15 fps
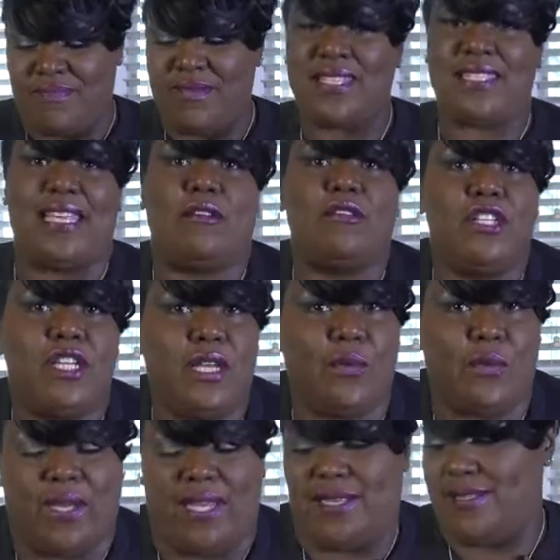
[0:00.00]
sell chicken
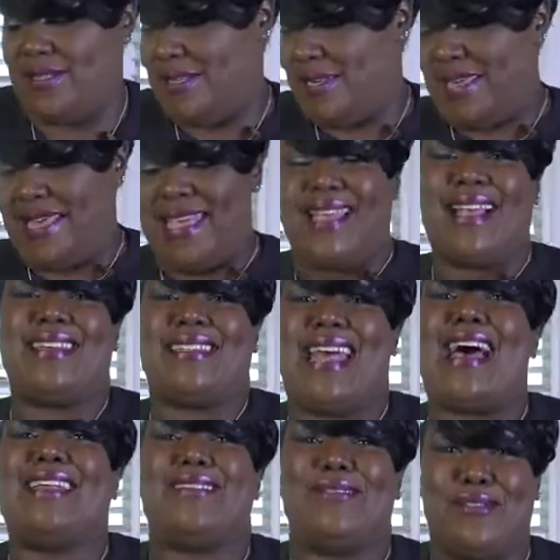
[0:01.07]
wings. Because
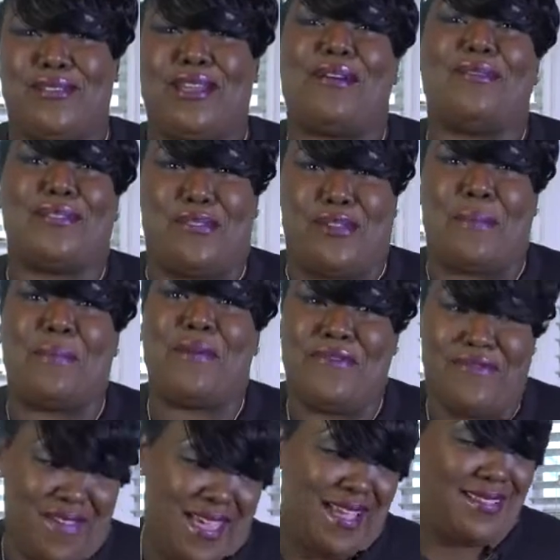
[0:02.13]
I told you I was going to
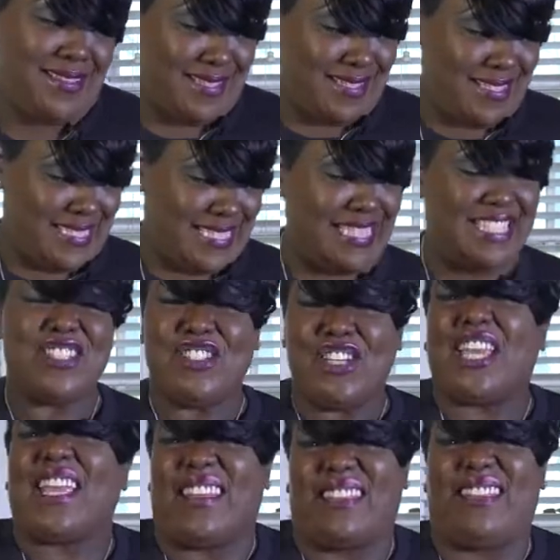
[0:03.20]
perfect this
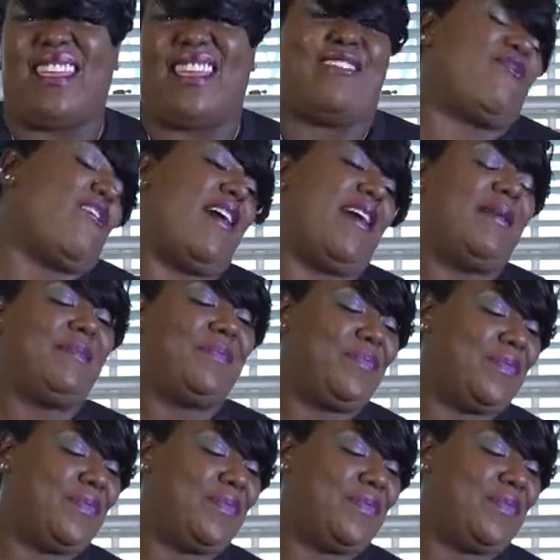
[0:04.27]
chicken thing, right?